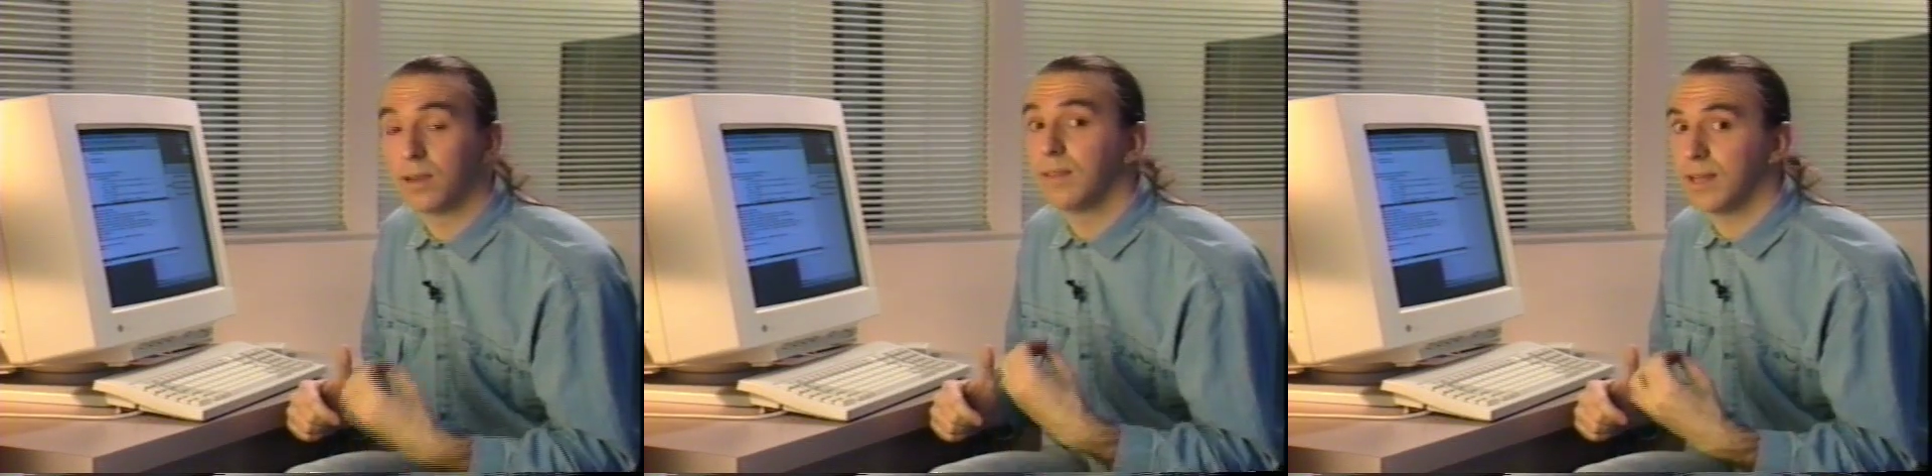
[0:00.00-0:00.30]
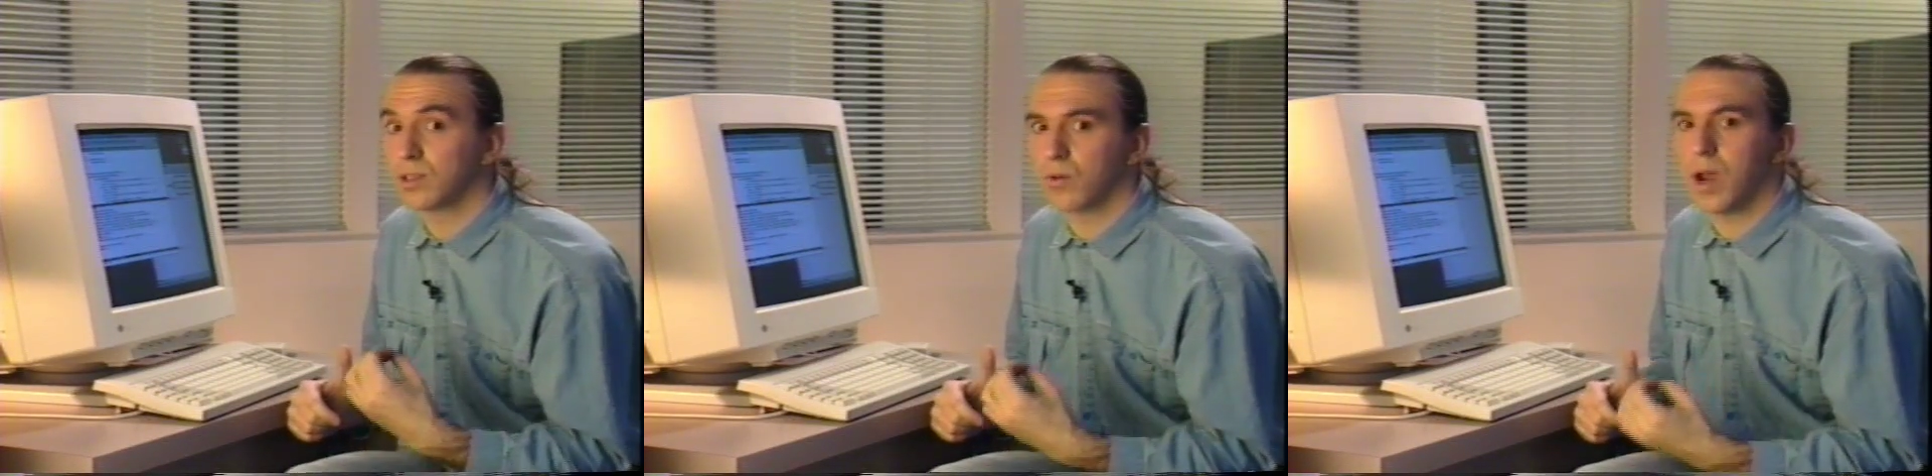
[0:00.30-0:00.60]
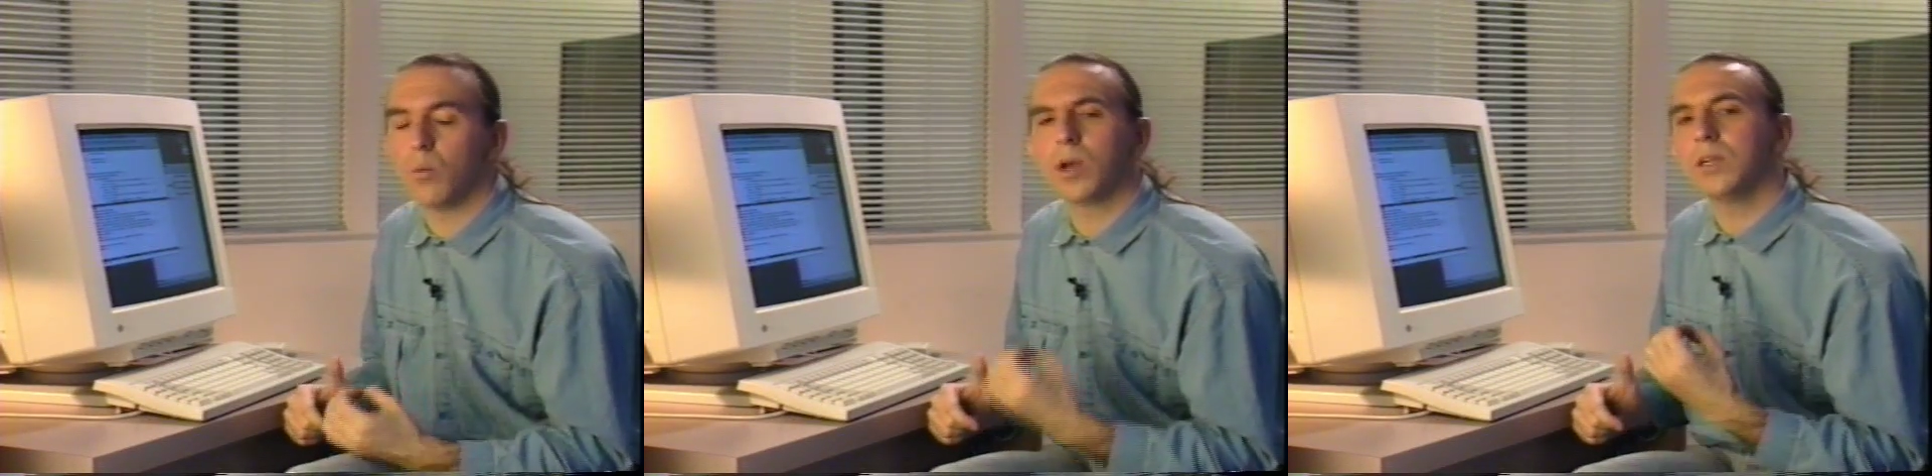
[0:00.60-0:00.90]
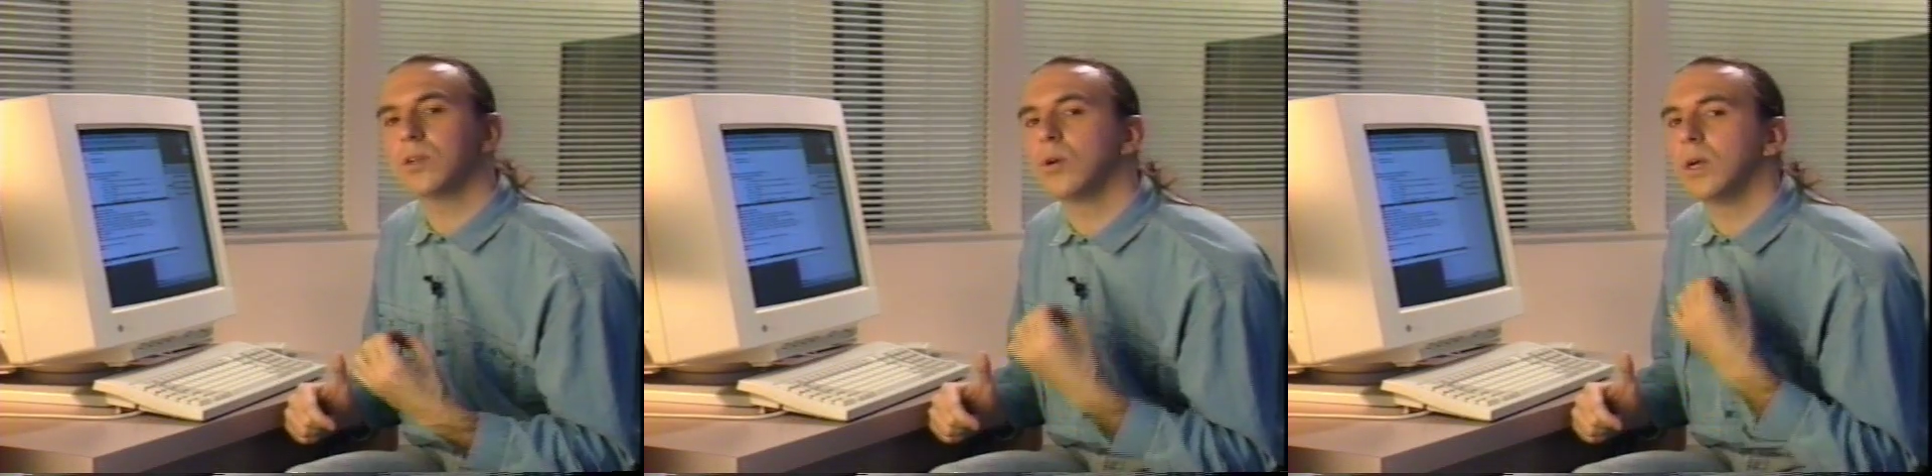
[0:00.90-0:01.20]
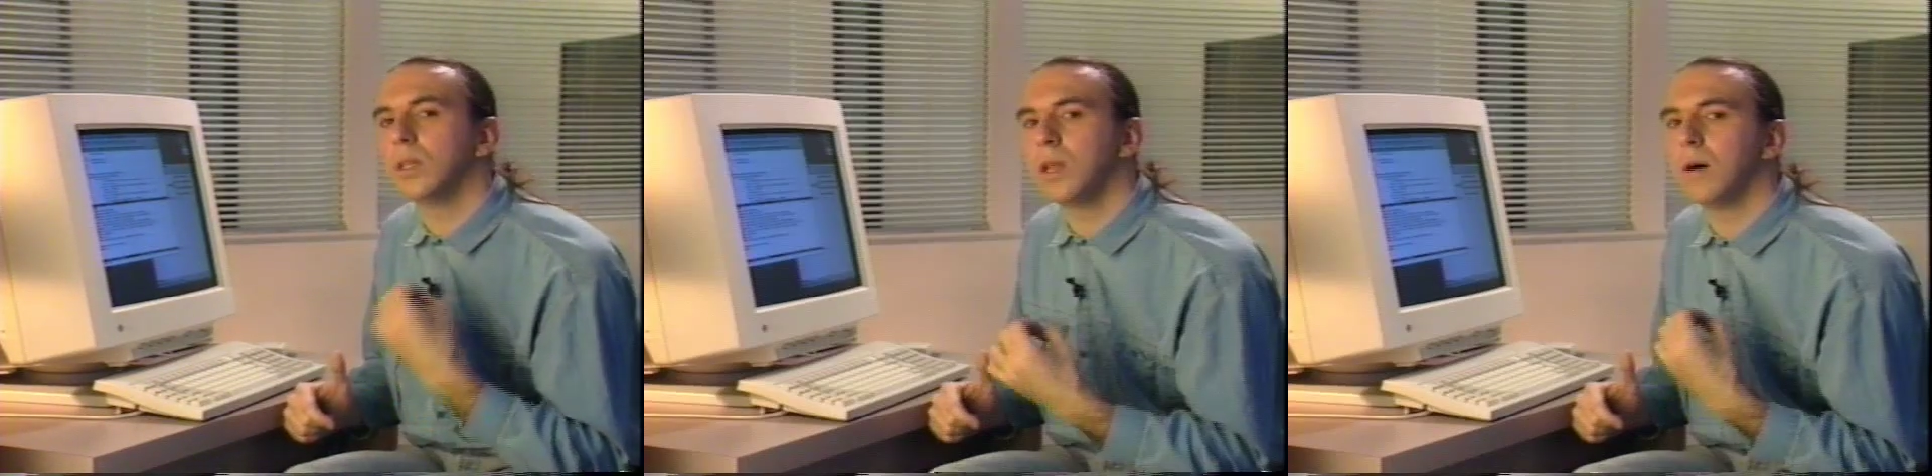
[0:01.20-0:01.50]
That's great. We're going to talk a
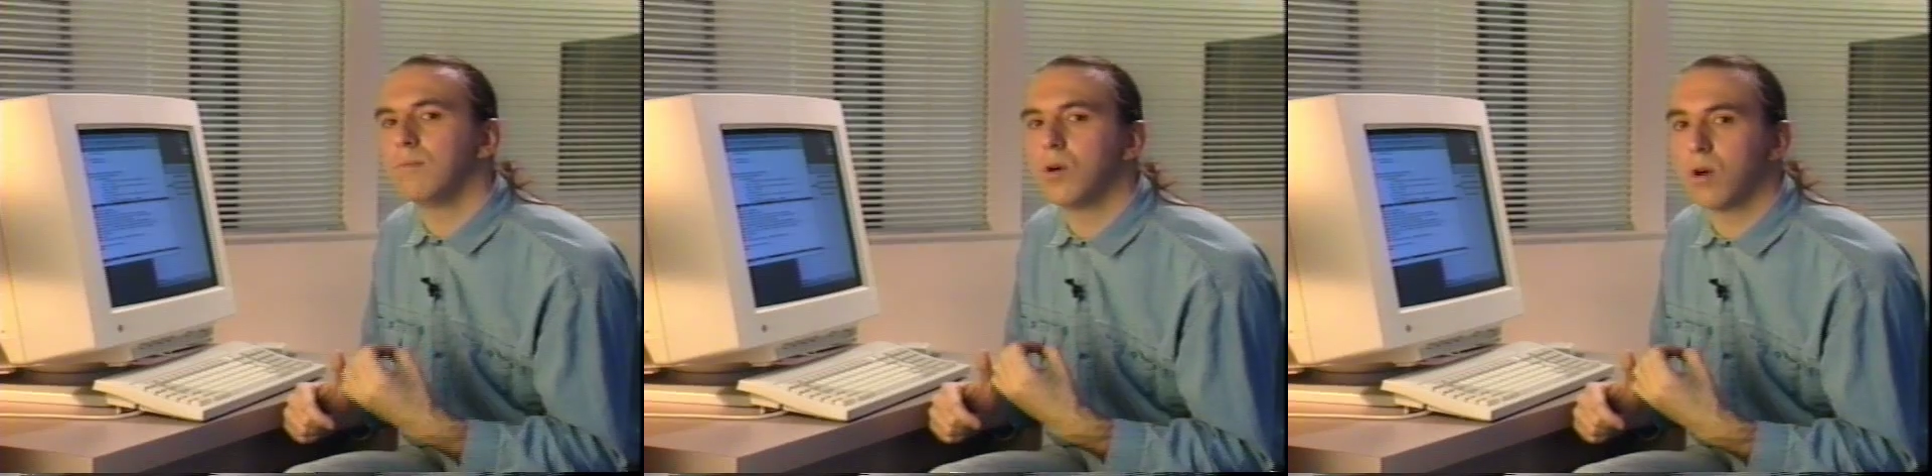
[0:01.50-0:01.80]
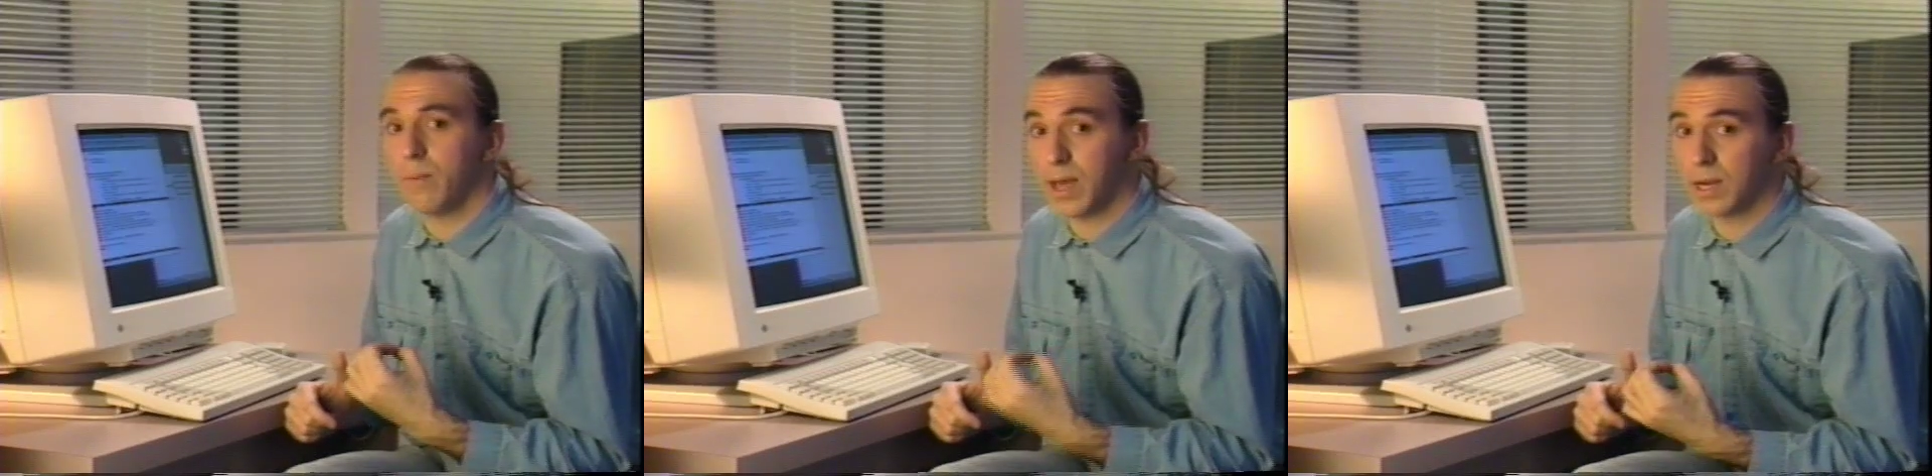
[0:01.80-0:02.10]
lot more about